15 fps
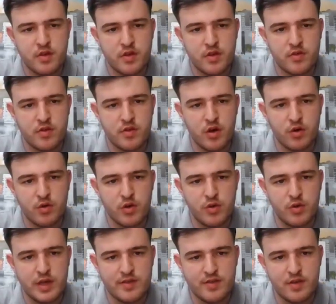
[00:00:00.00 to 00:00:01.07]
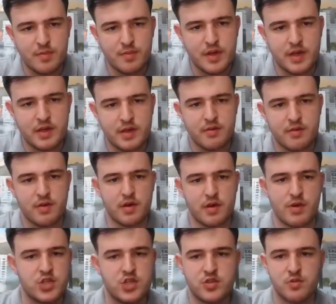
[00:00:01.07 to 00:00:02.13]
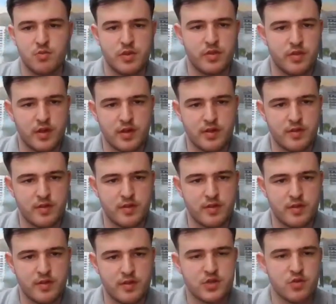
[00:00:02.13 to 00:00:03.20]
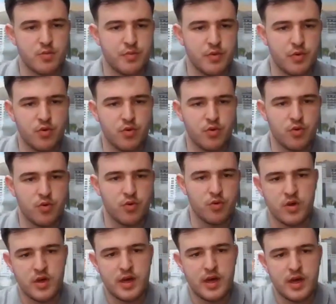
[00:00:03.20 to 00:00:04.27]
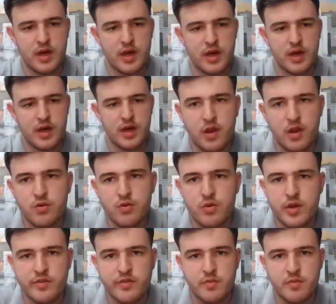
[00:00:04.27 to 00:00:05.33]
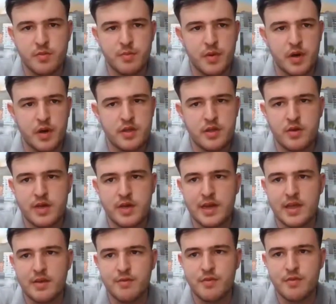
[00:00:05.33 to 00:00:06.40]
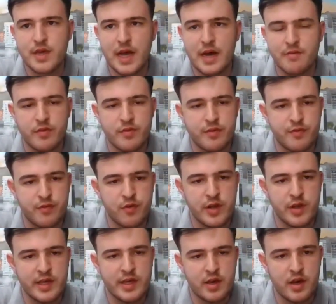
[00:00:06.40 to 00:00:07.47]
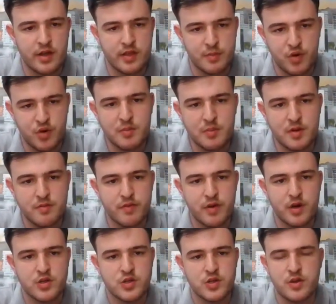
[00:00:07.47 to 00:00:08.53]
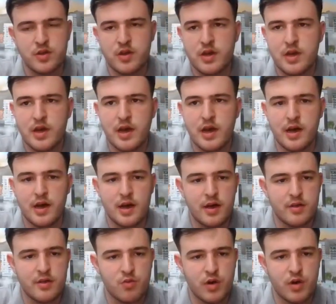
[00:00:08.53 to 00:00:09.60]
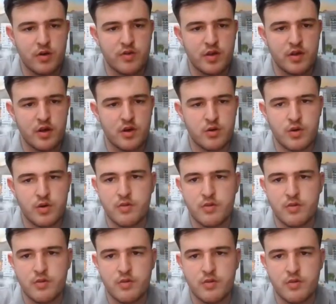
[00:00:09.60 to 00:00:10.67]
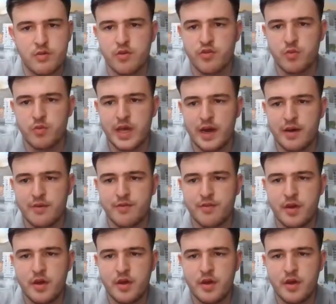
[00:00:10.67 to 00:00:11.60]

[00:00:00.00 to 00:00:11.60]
So you need to be registered with the national board or the local government, but you can get Canva for free, the premium version, as well. As I know at Rural Inclusion we have